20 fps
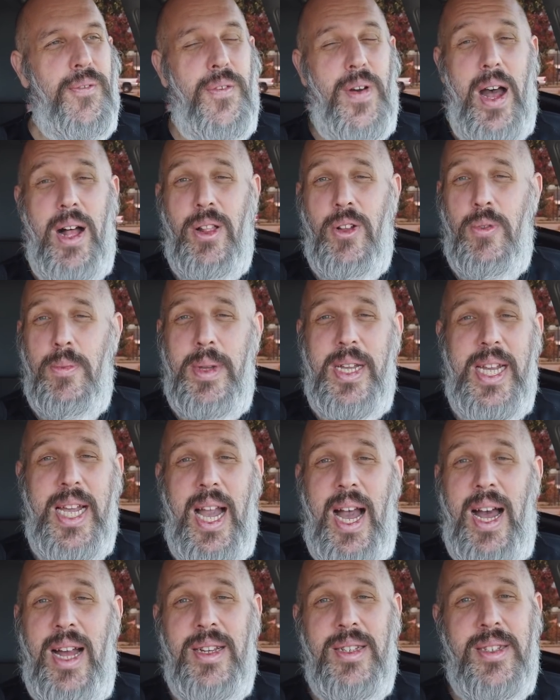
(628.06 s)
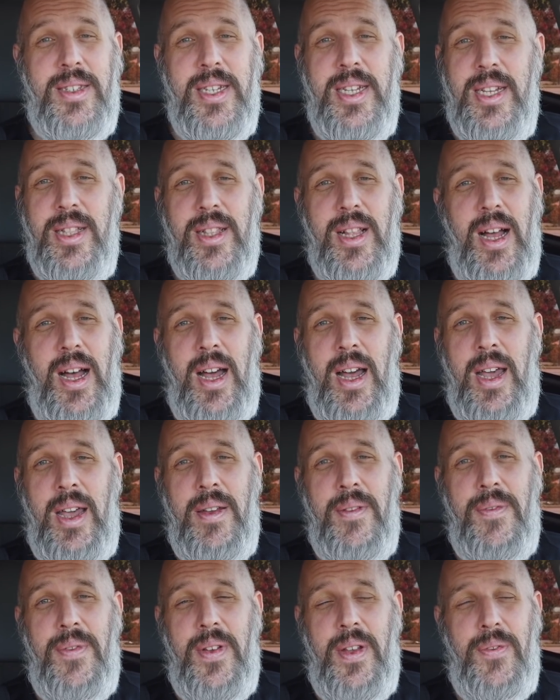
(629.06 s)
Follow me on
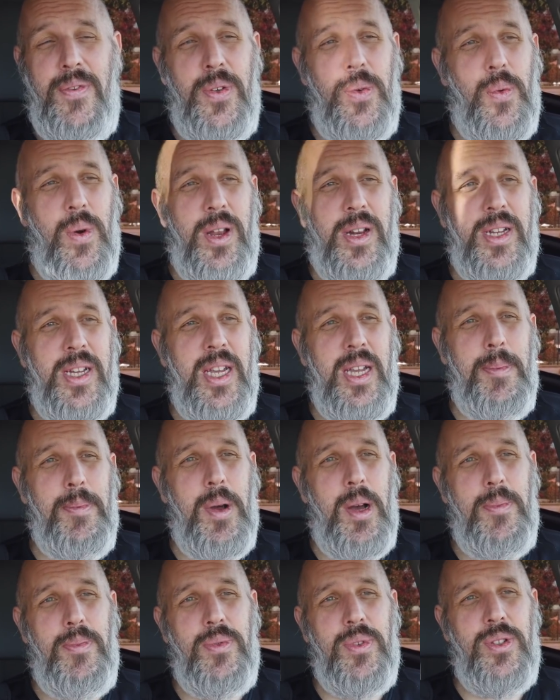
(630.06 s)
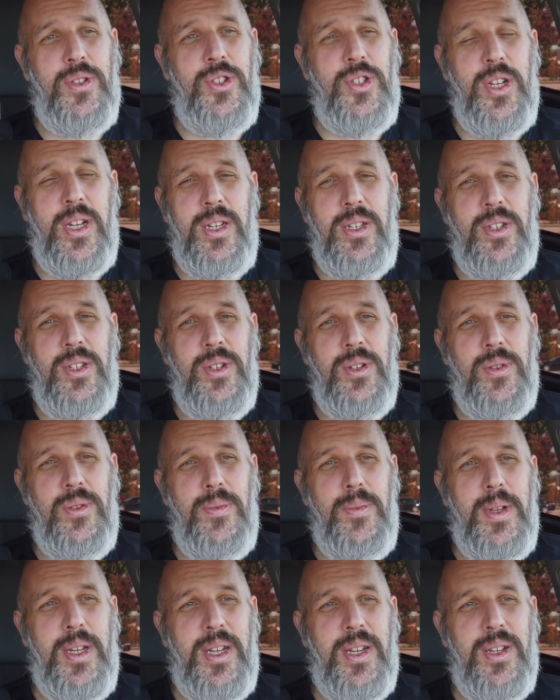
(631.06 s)
DLIVE if you want to keep up with shit
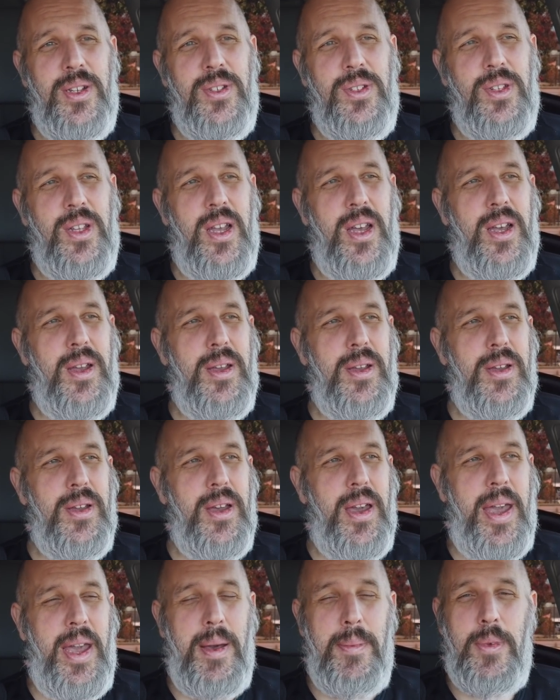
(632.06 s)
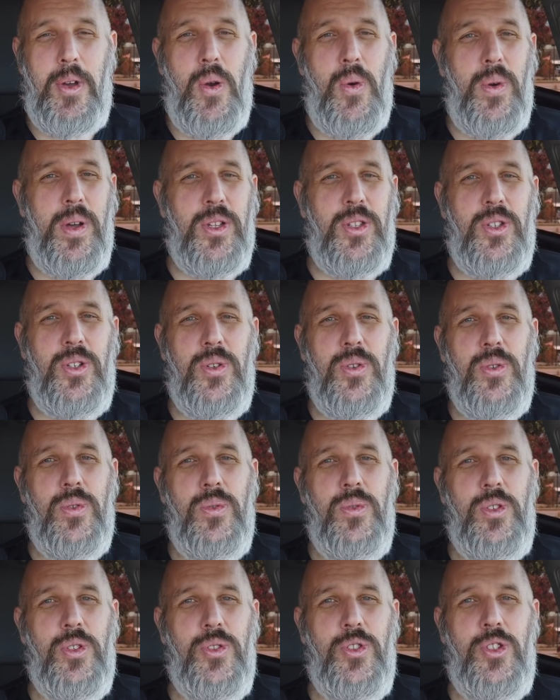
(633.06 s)
too, because I am going
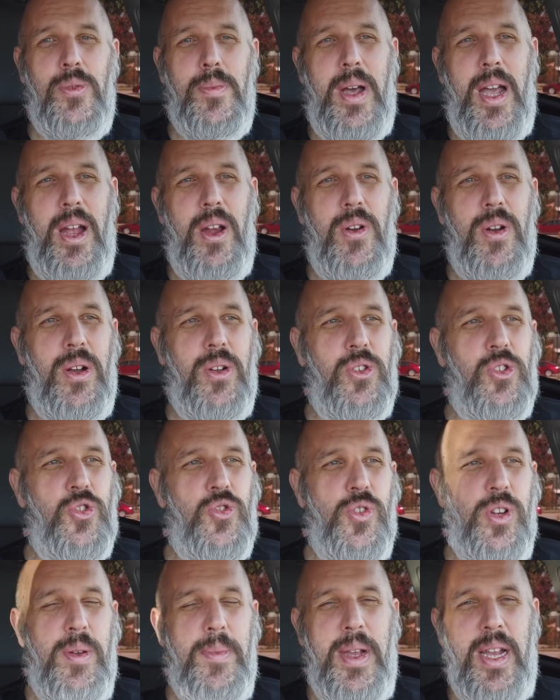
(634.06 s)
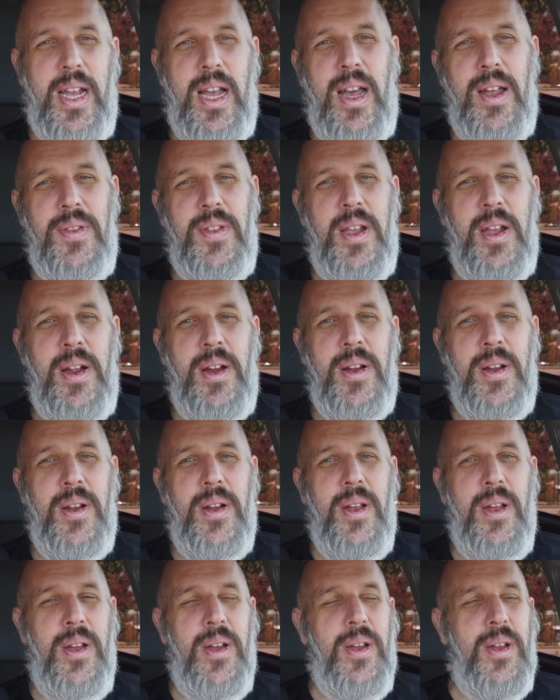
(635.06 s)
to do some IRL streaming on there,
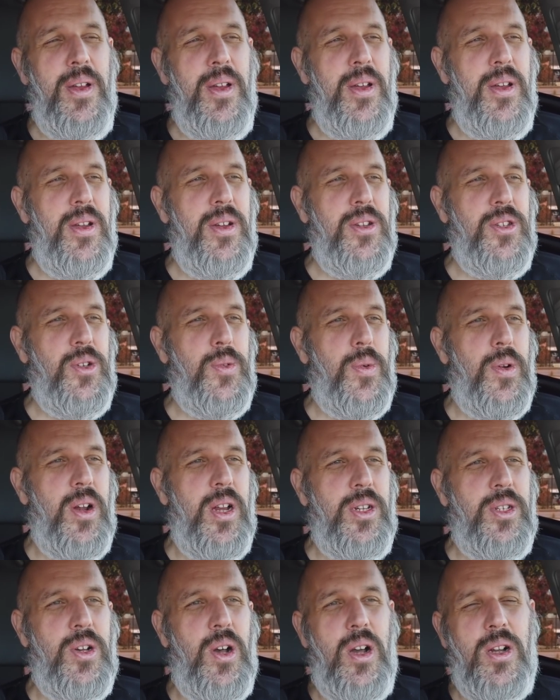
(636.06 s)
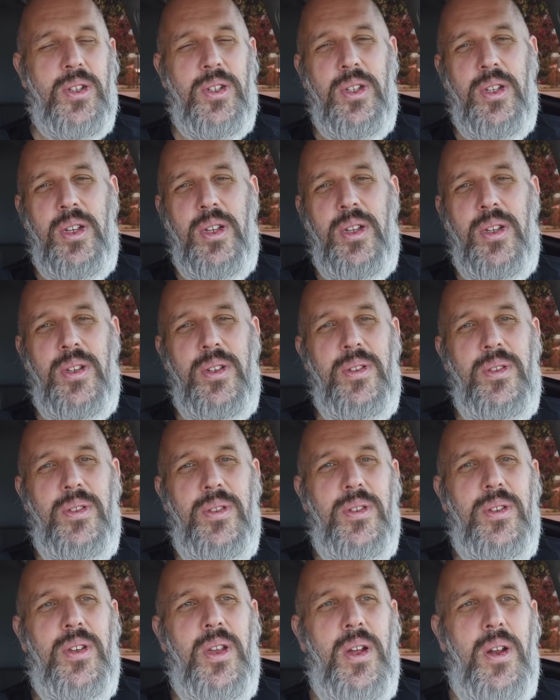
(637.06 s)
to where I talk to,
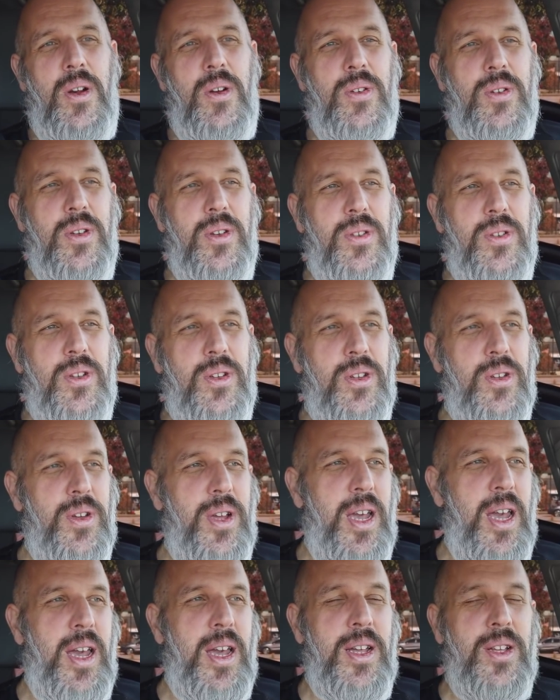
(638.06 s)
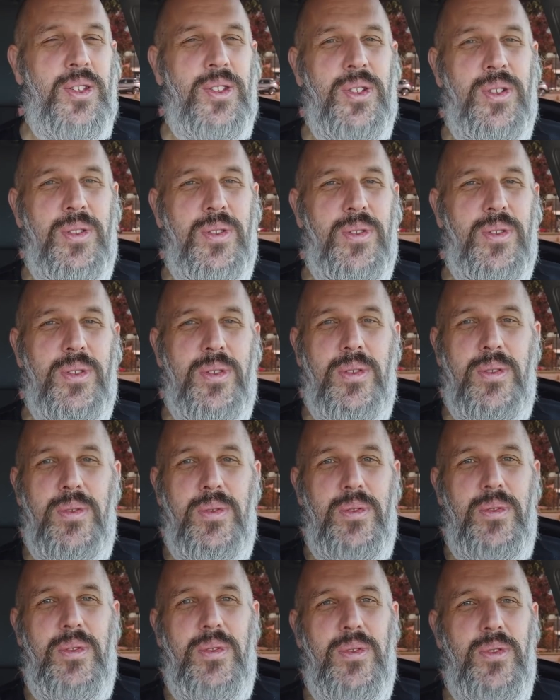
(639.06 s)
you know, you guys and
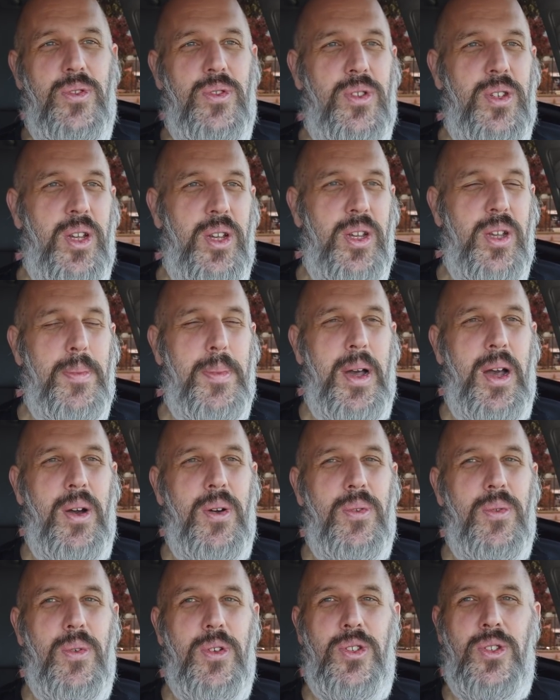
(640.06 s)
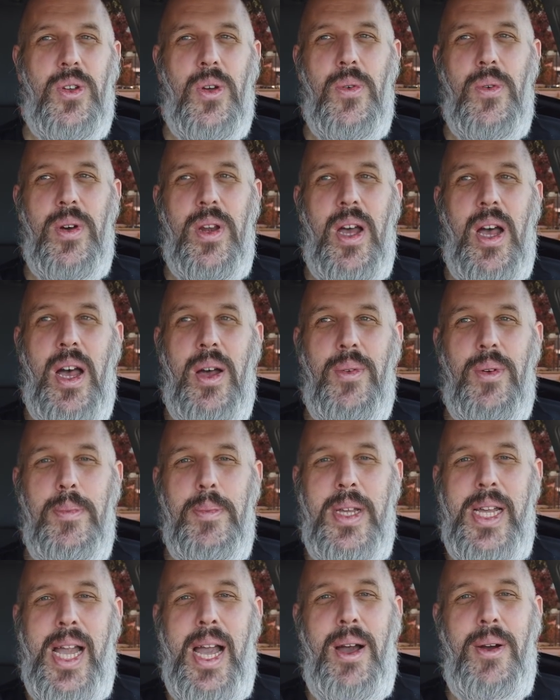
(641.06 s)
tell you about what's going on with
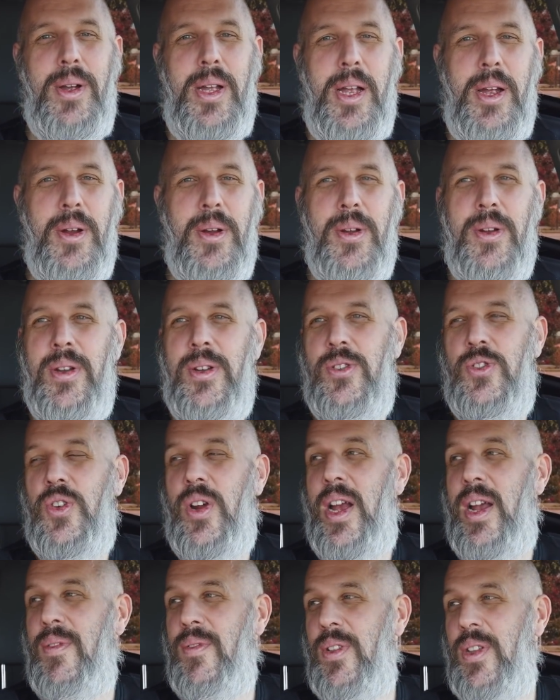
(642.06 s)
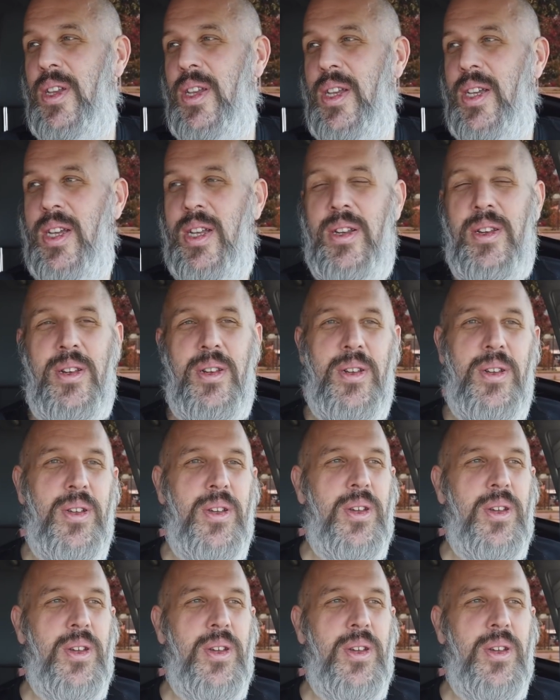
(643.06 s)
me out here and traveling, and